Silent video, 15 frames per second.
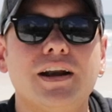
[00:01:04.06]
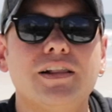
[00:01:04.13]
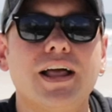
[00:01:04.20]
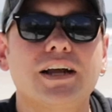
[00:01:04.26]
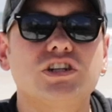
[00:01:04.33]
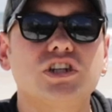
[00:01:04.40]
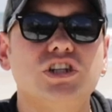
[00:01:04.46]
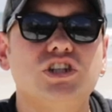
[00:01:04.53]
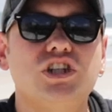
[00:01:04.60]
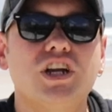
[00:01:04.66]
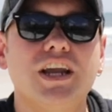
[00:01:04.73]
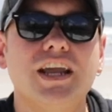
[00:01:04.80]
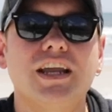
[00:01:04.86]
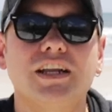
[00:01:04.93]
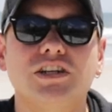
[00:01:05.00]
It'll actually
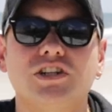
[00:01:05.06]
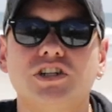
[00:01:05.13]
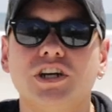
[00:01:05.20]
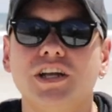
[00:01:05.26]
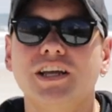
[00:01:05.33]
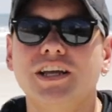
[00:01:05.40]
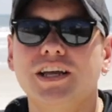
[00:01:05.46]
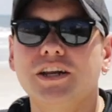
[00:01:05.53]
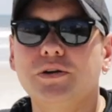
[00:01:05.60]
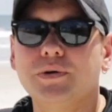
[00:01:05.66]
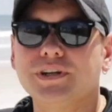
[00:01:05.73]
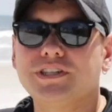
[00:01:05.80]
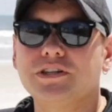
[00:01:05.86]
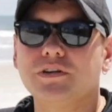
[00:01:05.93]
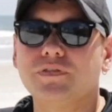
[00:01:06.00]
change
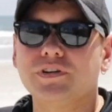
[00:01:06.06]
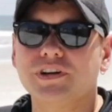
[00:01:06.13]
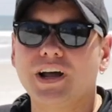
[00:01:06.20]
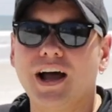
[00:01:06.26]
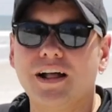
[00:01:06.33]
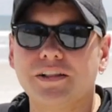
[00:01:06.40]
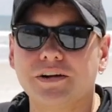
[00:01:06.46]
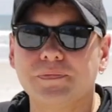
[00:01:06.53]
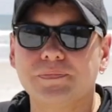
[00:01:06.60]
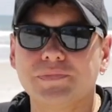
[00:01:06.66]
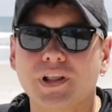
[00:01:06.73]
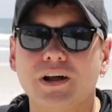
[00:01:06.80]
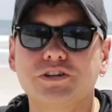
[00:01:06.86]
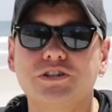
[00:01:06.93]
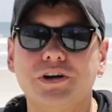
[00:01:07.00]
into a silver dollar.
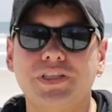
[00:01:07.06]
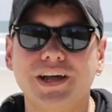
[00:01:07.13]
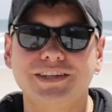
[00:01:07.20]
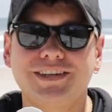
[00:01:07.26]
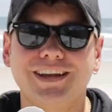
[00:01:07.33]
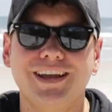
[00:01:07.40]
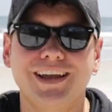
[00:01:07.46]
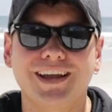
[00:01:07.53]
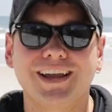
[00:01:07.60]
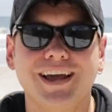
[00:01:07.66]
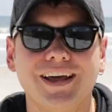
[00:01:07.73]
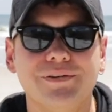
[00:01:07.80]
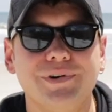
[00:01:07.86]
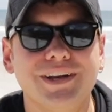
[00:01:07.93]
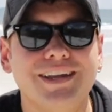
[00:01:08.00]
I'll show that to you
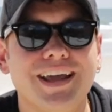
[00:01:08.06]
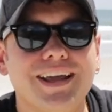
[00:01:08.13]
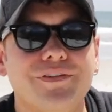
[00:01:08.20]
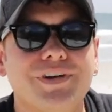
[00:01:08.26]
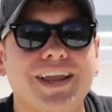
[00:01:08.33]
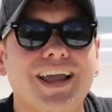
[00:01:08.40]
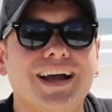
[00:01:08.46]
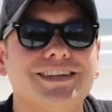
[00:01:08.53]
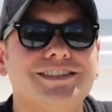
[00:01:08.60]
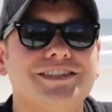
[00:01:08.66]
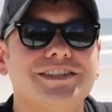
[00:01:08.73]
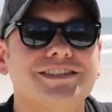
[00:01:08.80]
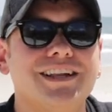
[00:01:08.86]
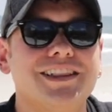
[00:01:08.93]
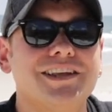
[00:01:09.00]
again. We take it, we cast
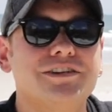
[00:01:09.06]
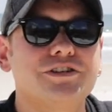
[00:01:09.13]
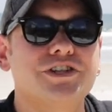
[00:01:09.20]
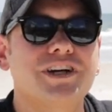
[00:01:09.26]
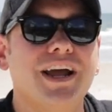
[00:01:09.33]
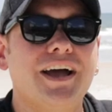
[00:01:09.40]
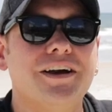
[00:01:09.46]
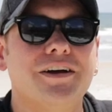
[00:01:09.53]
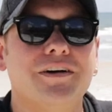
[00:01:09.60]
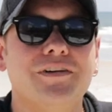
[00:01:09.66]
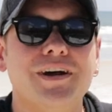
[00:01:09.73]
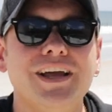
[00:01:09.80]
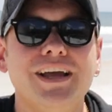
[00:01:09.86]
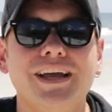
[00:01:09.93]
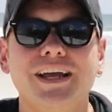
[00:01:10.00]
just a little shadow.
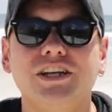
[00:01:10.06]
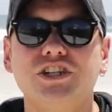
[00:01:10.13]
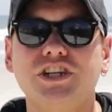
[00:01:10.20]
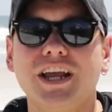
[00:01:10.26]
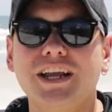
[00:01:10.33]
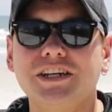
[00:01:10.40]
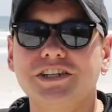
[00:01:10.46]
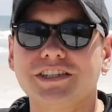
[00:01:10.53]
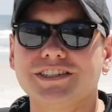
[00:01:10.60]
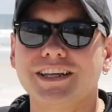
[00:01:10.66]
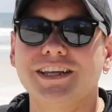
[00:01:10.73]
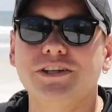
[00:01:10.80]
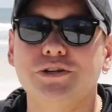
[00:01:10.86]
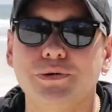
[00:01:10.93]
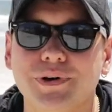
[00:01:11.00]
It changes
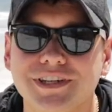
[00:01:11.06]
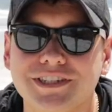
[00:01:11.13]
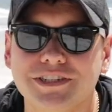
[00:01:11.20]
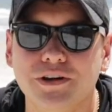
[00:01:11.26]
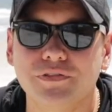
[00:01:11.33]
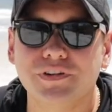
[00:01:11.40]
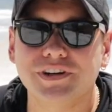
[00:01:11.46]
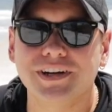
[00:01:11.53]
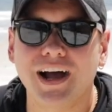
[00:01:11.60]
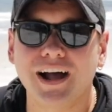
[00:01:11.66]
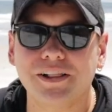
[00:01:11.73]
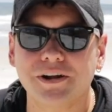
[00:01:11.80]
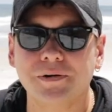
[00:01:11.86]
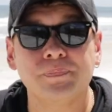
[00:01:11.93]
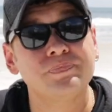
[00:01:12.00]
into a silver
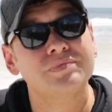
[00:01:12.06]
dollar.